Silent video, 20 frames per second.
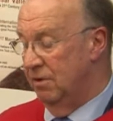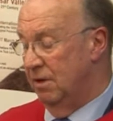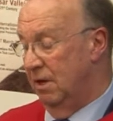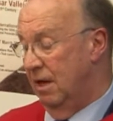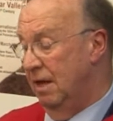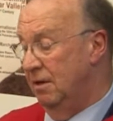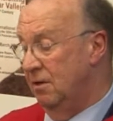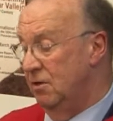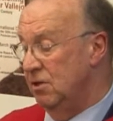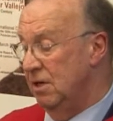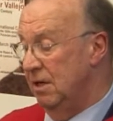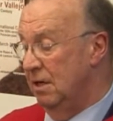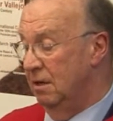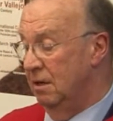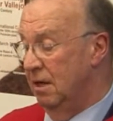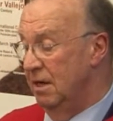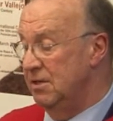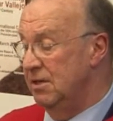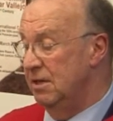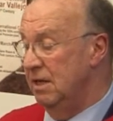that energy and
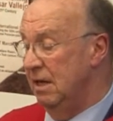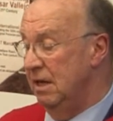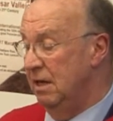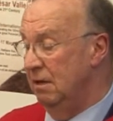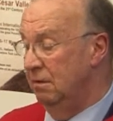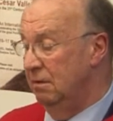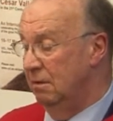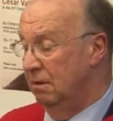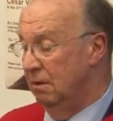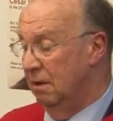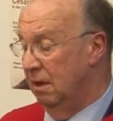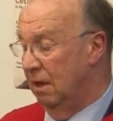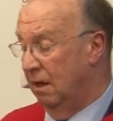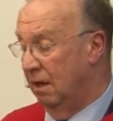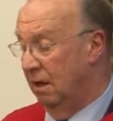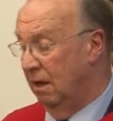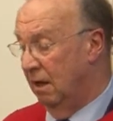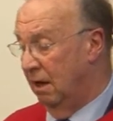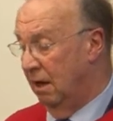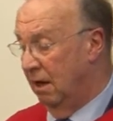IT
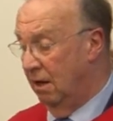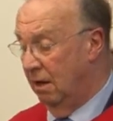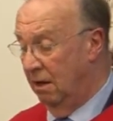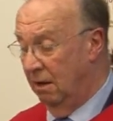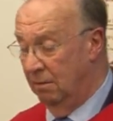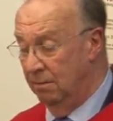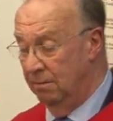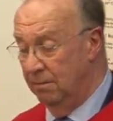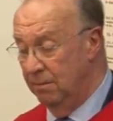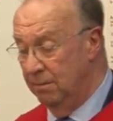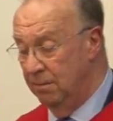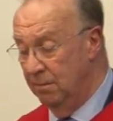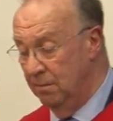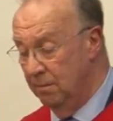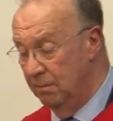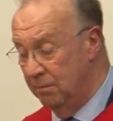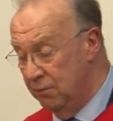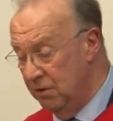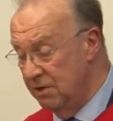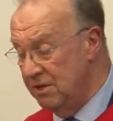are
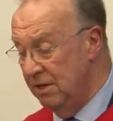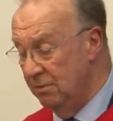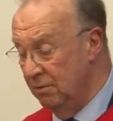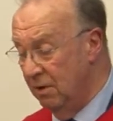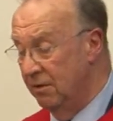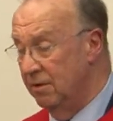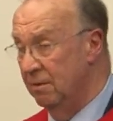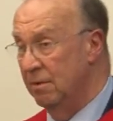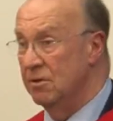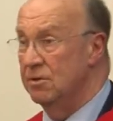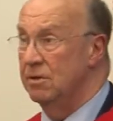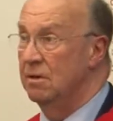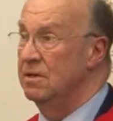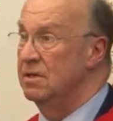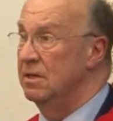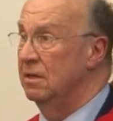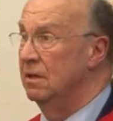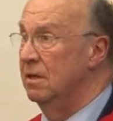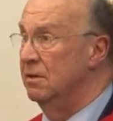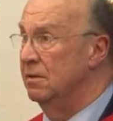pretty well the most
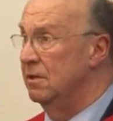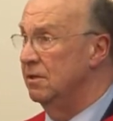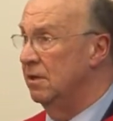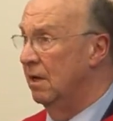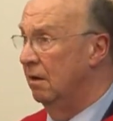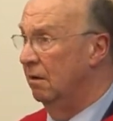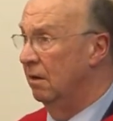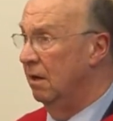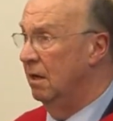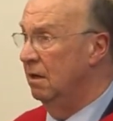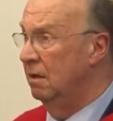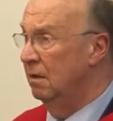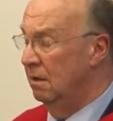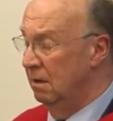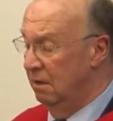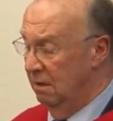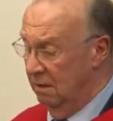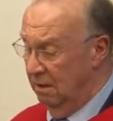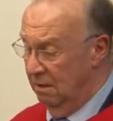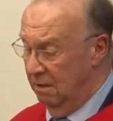critical in this area.
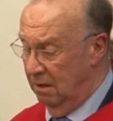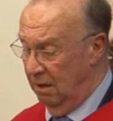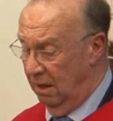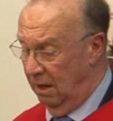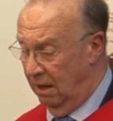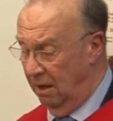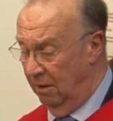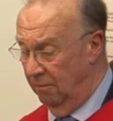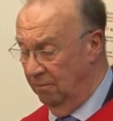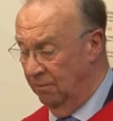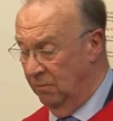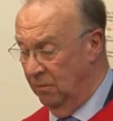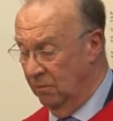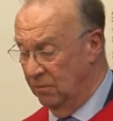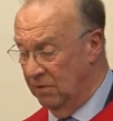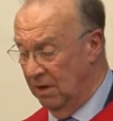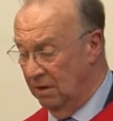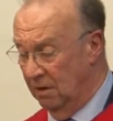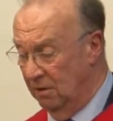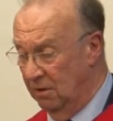Done
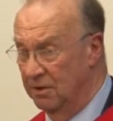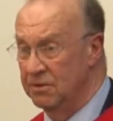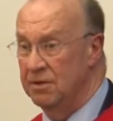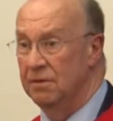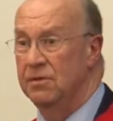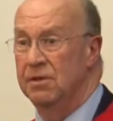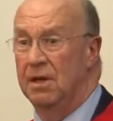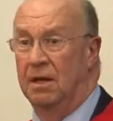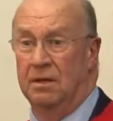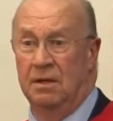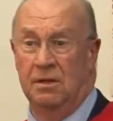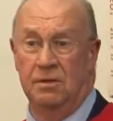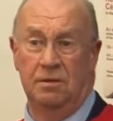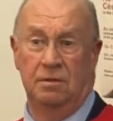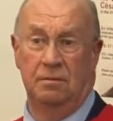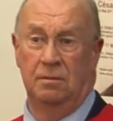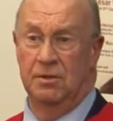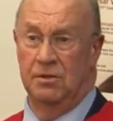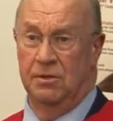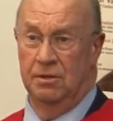a lot of studies
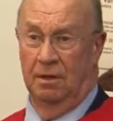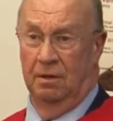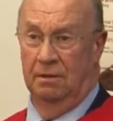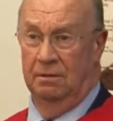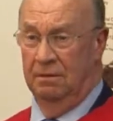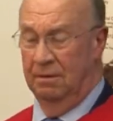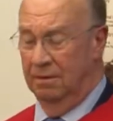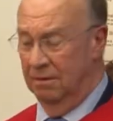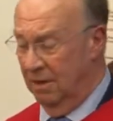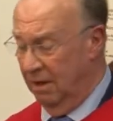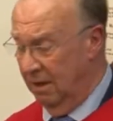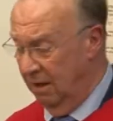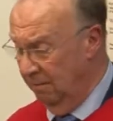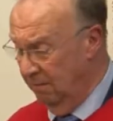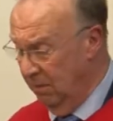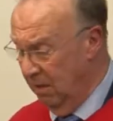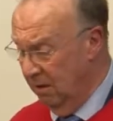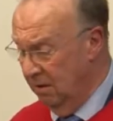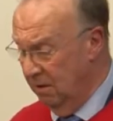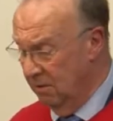with John there,
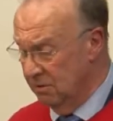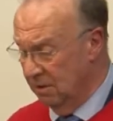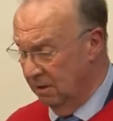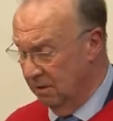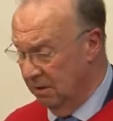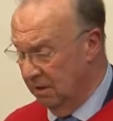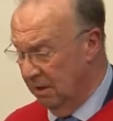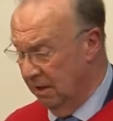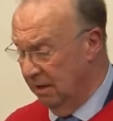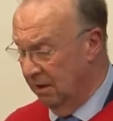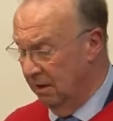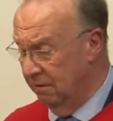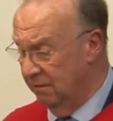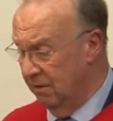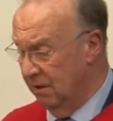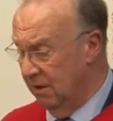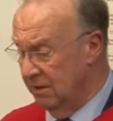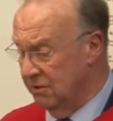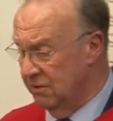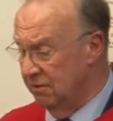John and I, over
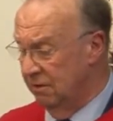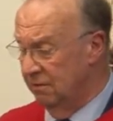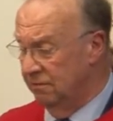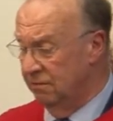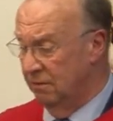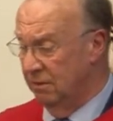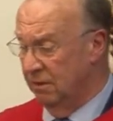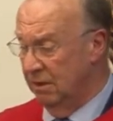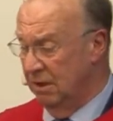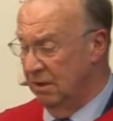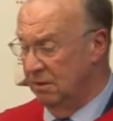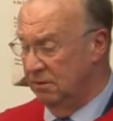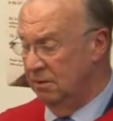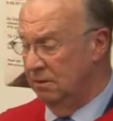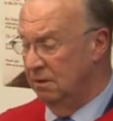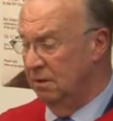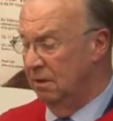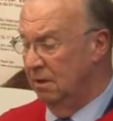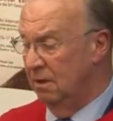the last 3 or 4 years.